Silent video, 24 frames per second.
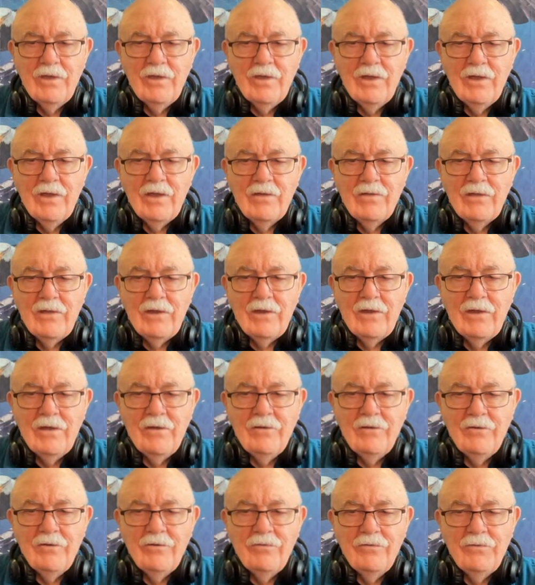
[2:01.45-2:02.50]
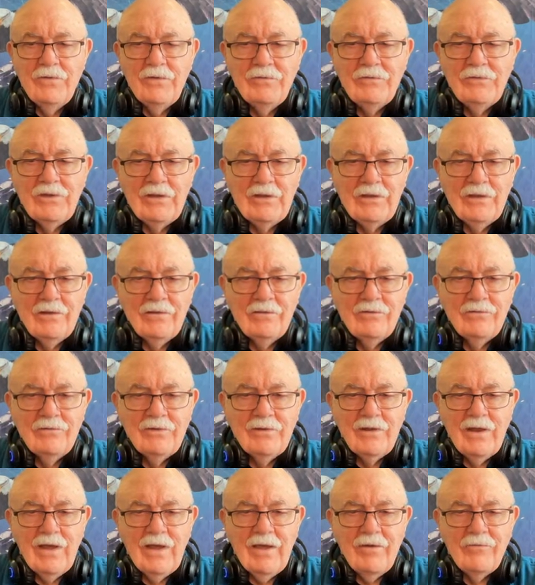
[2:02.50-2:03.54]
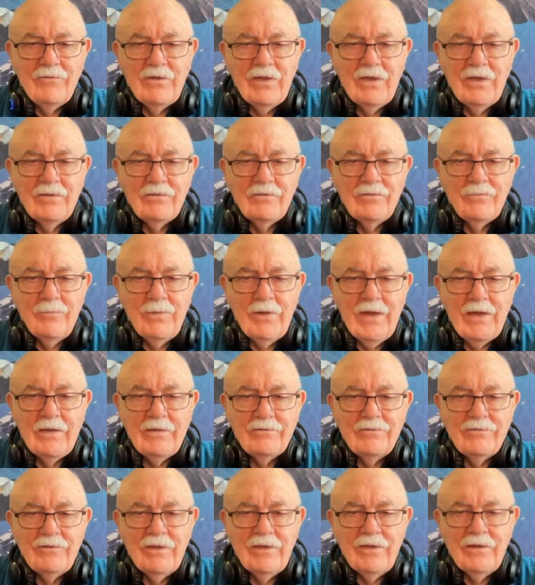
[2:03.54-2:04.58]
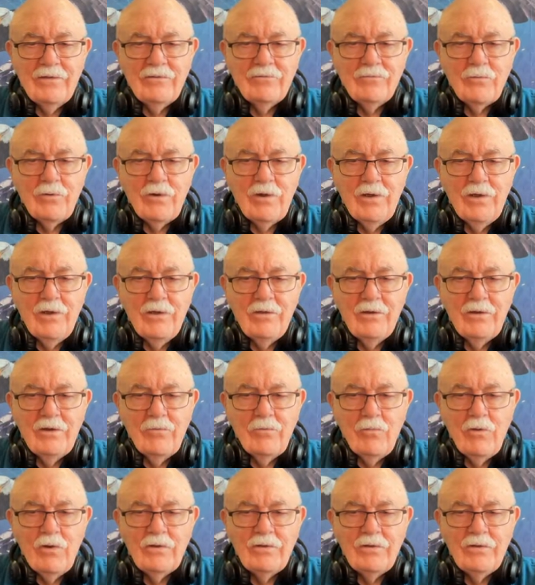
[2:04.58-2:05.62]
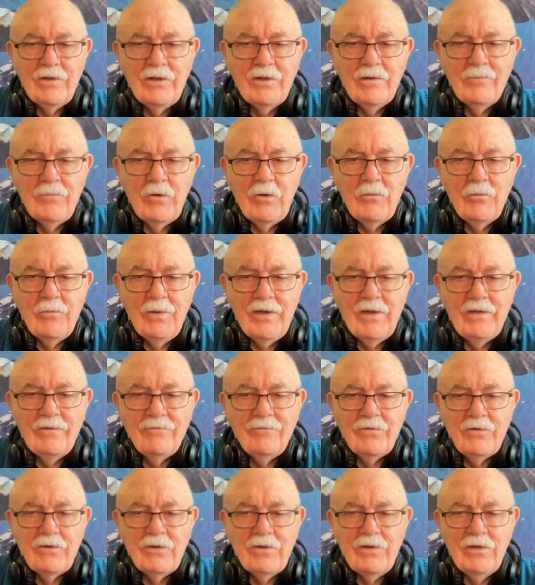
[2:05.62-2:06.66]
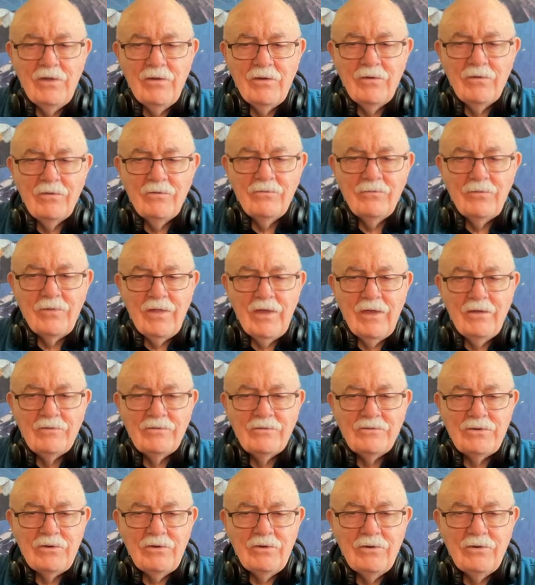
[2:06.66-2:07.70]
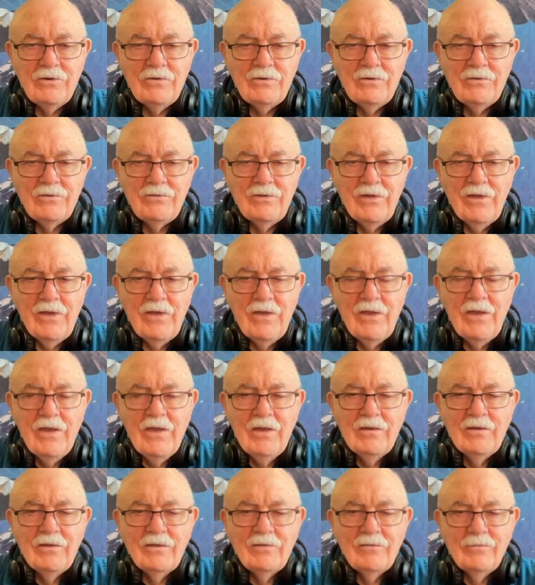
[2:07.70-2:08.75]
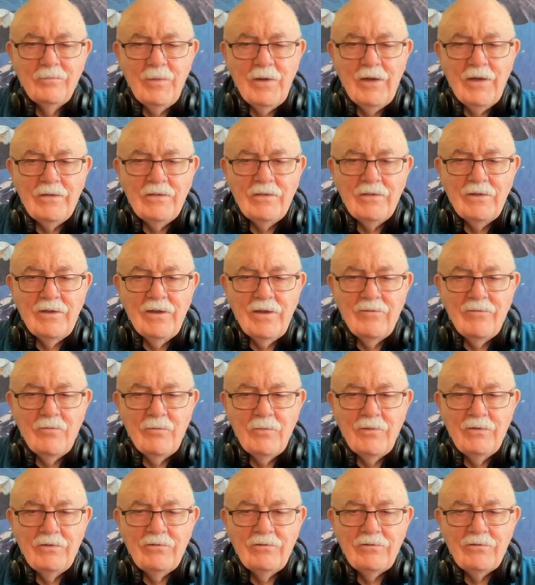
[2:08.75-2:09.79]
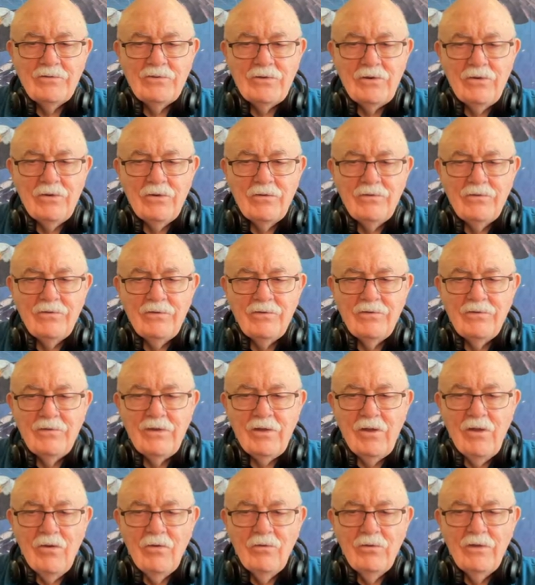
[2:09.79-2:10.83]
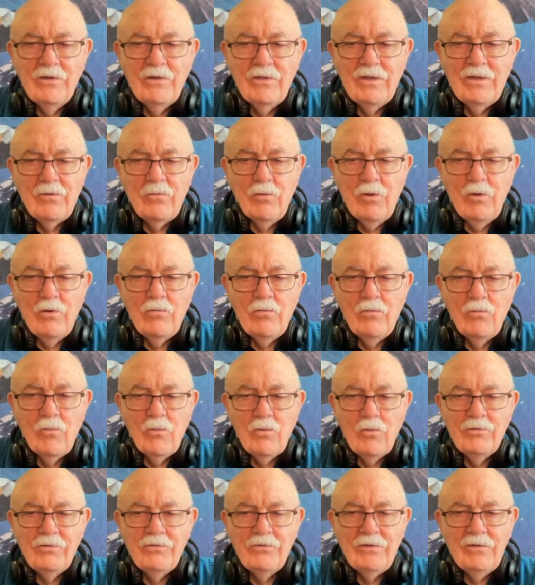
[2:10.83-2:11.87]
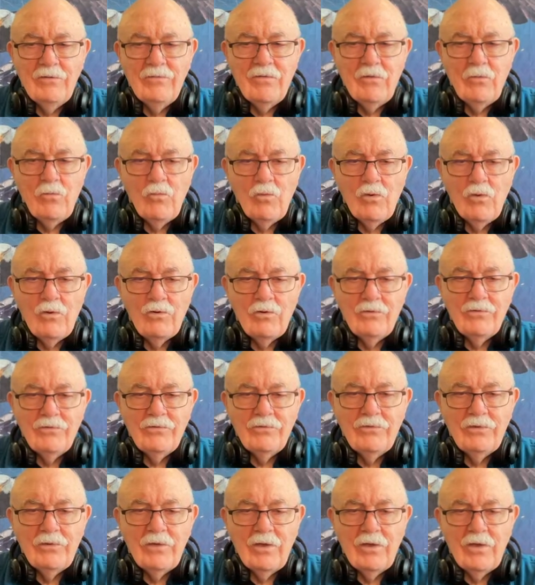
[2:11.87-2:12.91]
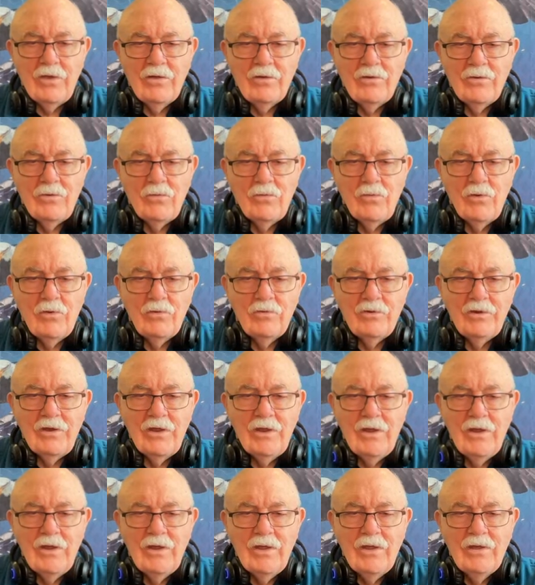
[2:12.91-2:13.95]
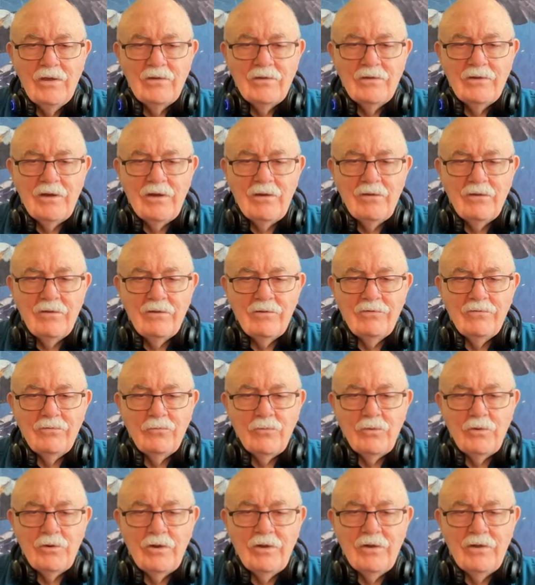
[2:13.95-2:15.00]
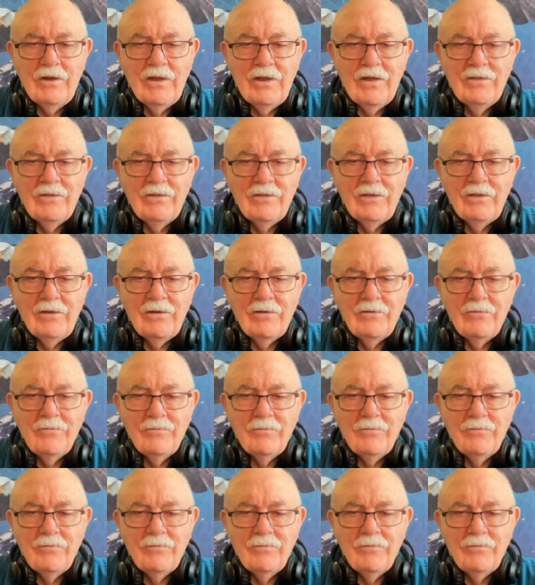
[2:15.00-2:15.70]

and that 150 innocent Afghans and Pakistanis were held in Guantanamo Bay for years without charges, despite the government's assurances that only the quote, worst of the worst, unquote, terrorists were detained there.